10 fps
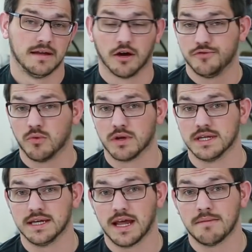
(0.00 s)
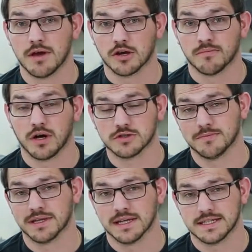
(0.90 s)
Now, if you want to get a MakerBox,
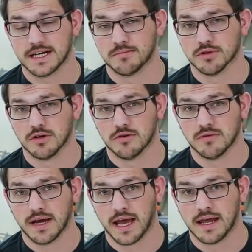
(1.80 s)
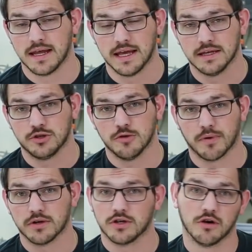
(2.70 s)
there'll be a link down below and a
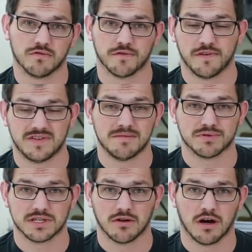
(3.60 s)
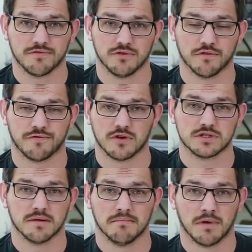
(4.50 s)
coupon code for 15% off your
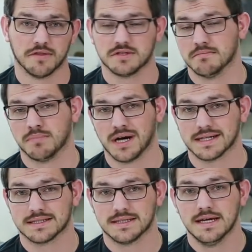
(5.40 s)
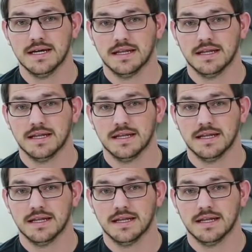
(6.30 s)
first month's box.